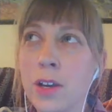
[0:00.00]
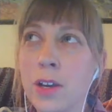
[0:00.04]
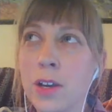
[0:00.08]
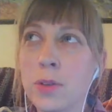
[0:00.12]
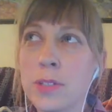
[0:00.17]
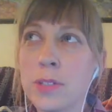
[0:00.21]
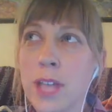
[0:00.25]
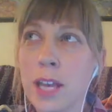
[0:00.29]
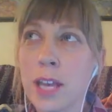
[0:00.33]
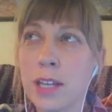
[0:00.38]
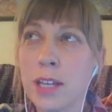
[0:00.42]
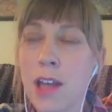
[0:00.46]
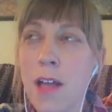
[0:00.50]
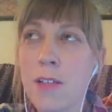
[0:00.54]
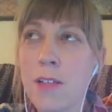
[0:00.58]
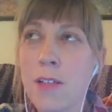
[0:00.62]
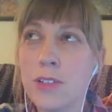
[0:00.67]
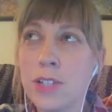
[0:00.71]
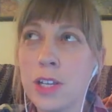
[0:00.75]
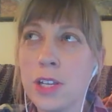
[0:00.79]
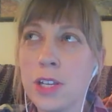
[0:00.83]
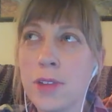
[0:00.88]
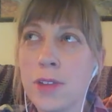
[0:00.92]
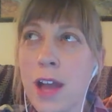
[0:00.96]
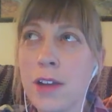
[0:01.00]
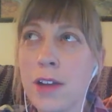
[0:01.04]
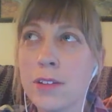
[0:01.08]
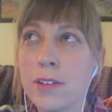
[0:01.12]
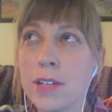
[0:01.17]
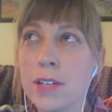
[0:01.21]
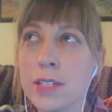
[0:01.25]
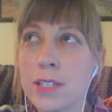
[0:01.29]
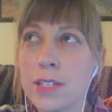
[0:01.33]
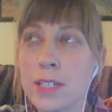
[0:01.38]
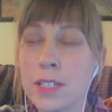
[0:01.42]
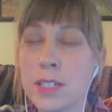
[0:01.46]
technology around
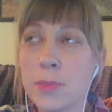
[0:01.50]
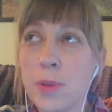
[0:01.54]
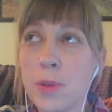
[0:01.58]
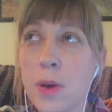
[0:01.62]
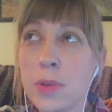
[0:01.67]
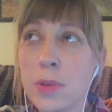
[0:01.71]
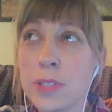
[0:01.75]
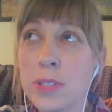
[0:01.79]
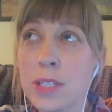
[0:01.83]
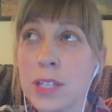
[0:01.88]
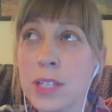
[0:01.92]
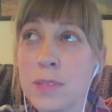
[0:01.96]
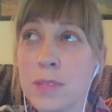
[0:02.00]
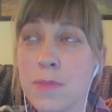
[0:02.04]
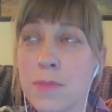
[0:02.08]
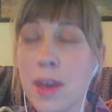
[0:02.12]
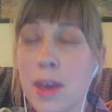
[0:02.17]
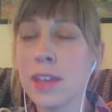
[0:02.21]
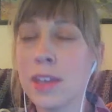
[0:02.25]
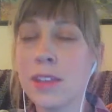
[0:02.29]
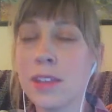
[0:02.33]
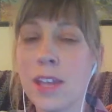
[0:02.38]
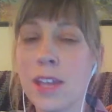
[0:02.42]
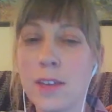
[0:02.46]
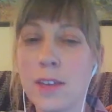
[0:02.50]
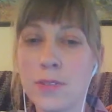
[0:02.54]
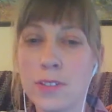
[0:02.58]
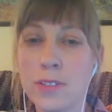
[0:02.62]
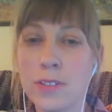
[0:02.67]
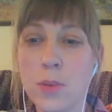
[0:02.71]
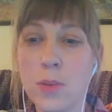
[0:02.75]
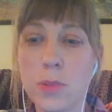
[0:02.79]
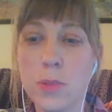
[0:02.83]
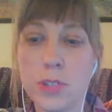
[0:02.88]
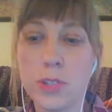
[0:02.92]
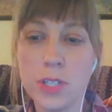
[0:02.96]
us is supposedly making life so
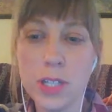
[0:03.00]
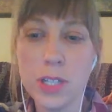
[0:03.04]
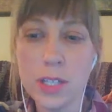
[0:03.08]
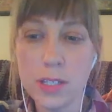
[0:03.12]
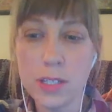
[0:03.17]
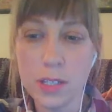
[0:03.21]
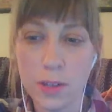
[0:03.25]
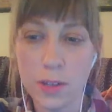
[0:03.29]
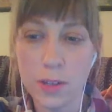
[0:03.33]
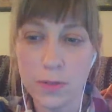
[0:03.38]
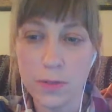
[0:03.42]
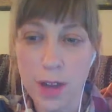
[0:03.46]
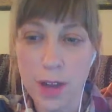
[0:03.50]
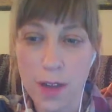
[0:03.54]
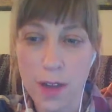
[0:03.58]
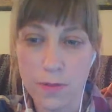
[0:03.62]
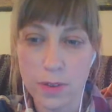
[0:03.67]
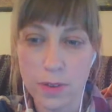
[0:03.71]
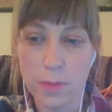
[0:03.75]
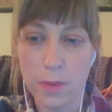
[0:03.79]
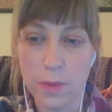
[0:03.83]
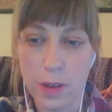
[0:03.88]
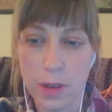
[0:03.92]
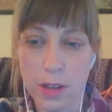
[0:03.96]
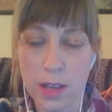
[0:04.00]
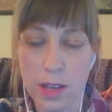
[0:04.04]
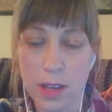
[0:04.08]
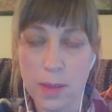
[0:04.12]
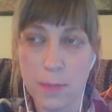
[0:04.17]
much easier for everybody.